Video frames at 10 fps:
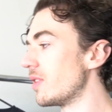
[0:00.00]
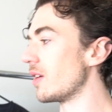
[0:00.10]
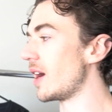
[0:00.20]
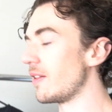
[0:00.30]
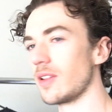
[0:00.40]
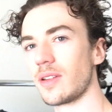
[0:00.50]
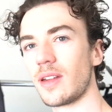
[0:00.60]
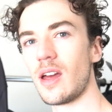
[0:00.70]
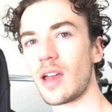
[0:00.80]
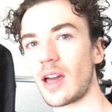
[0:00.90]
So I have this
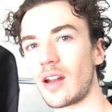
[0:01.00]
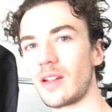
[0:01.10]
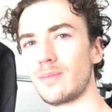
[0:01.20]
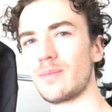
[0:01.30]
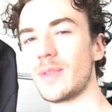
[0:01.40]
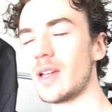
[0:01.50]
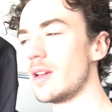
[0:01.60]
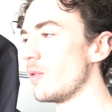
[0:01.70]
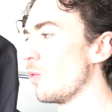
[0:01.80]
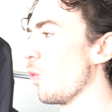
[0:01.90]
kind of
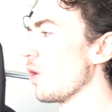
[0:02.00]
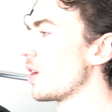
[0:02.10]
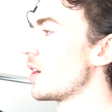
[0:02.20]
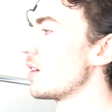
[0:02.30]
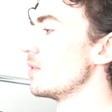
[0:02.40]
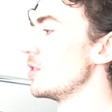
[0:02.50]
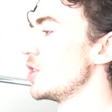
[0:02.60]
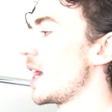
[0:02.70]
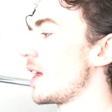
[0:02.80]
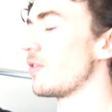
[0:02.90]
work
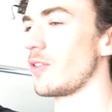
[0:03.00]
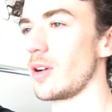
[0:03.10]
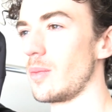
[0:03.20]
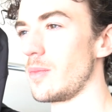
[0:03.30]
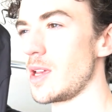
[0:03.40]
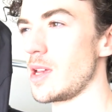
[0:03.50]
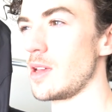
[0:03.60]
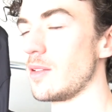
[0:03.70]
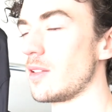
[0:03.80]
jacket from the